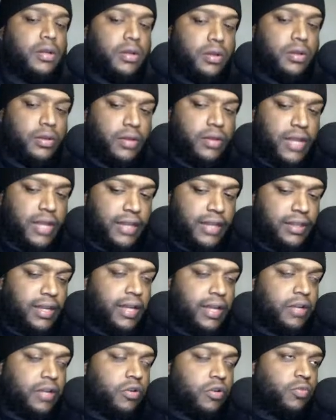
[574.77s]
they had the
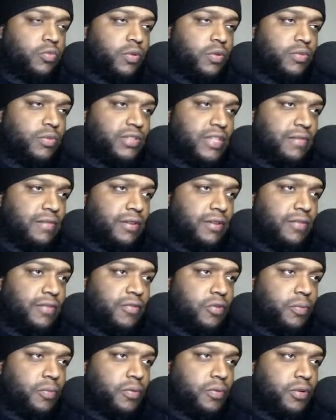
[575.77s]
head coach win with
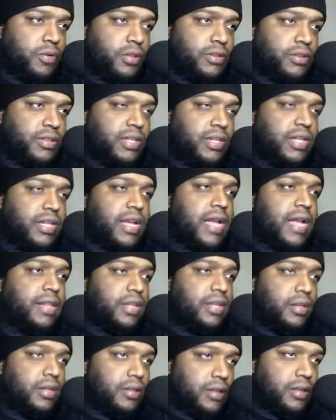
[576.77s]
74 points, and he had
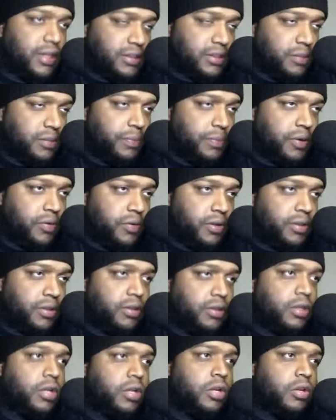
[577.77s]
his opponent
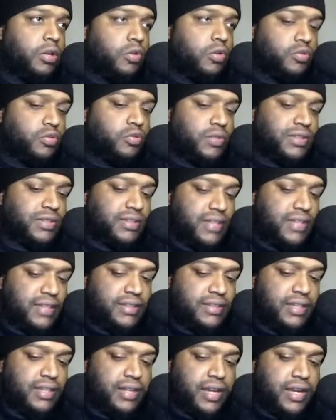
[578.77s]
lose with
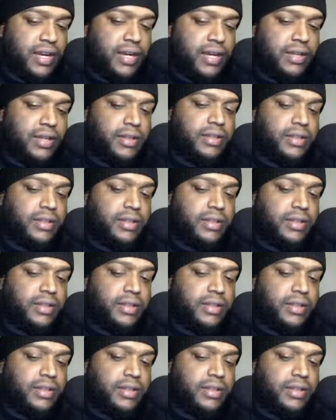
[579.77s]
69